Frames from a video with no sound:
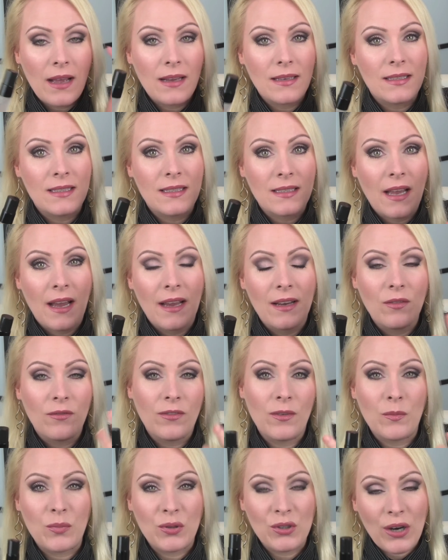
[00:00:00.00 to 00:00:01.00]
as kind
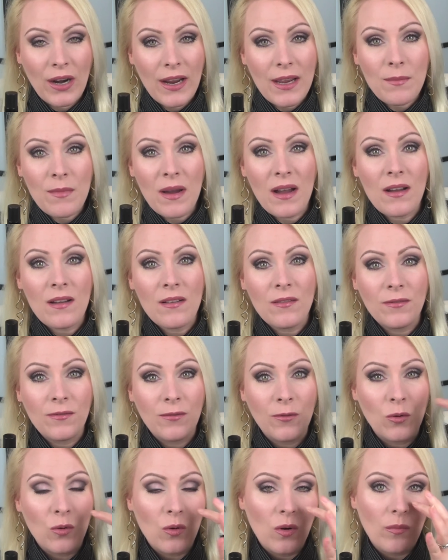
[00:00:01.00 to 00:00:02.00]
of a primer
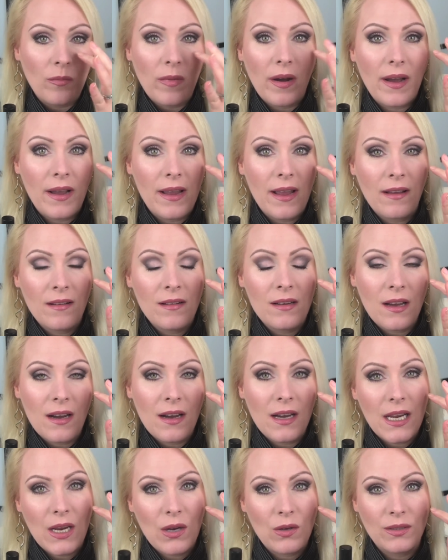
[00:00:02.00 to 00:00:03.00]
for my under
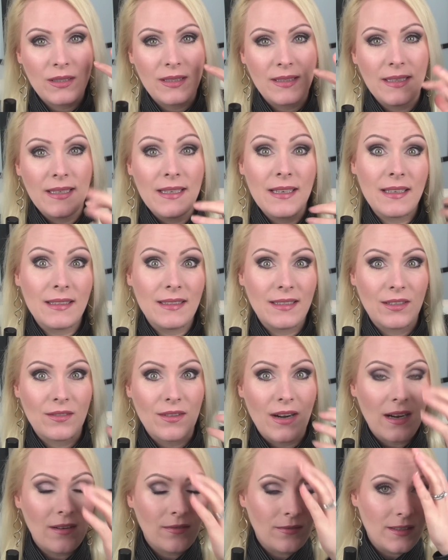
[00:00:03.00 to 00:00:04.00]
eye concealer
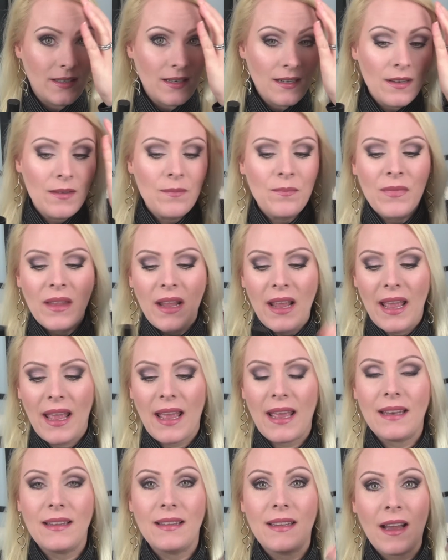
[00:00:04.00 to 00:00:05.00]
thereafter
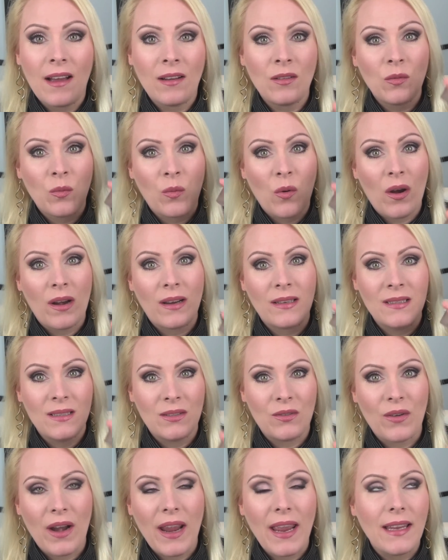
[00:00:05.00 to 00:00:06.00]
and that
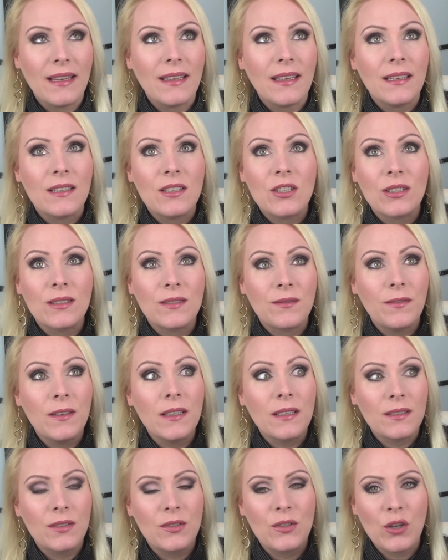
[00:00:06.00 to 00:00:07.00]
works great. It just
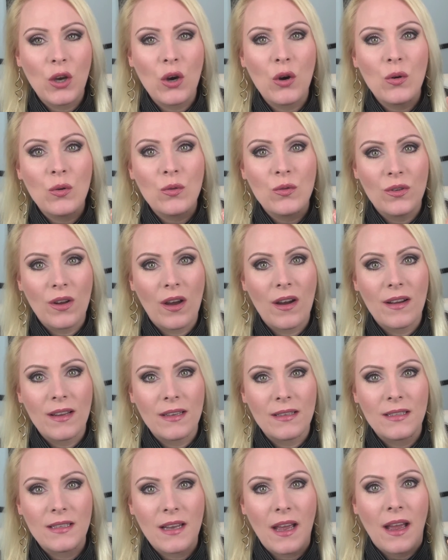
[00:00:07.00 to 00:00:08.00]
feels so
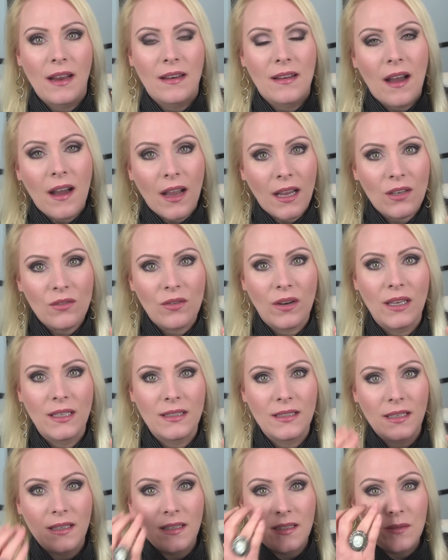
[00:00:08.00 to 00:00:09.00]
nice and
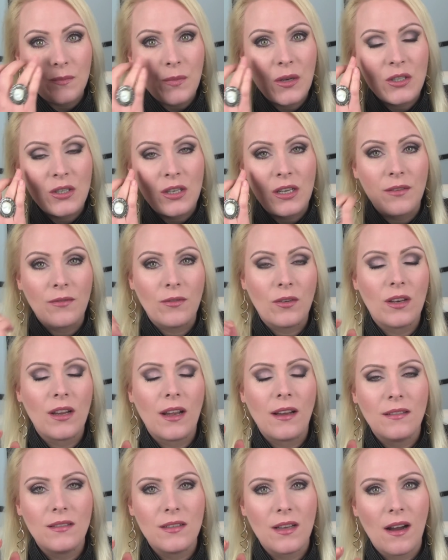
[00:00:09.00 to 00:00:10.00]
hydrating, especially for
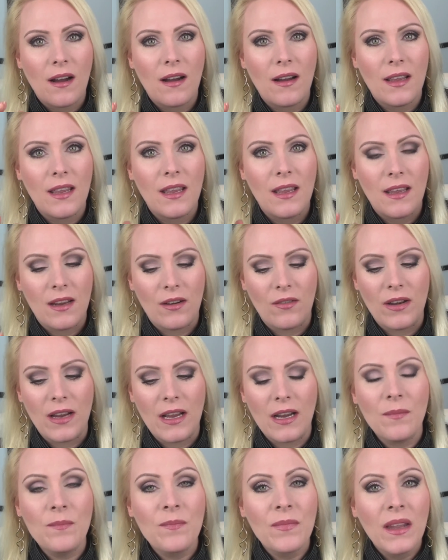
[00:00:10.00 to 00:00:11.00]
the under eye
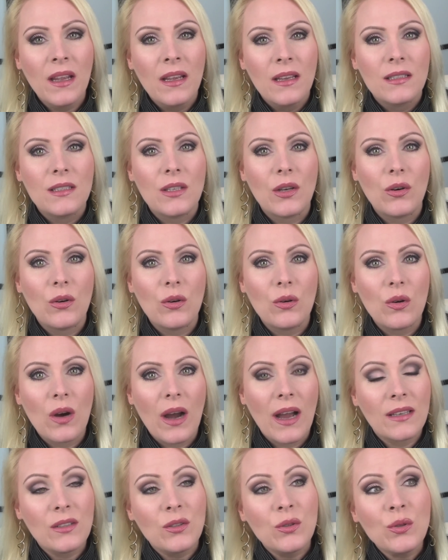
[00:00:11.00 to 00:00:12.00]
area.
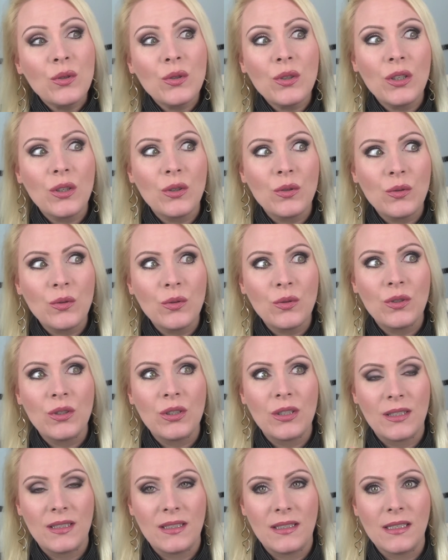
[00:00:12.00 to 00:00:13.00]
So I do use
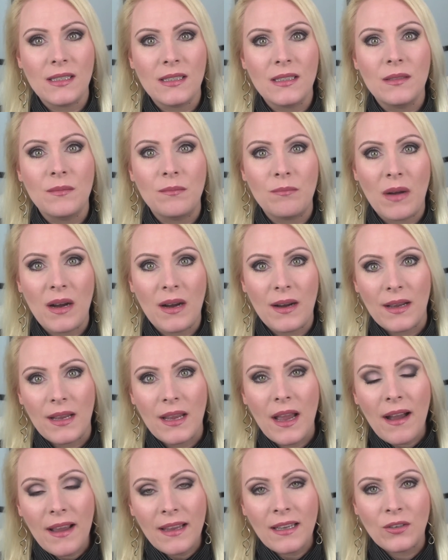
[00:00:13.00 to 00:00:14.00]
still
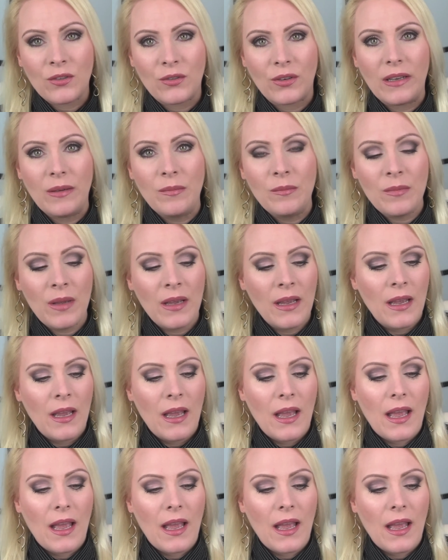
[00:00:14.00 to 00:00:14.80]
my eye cream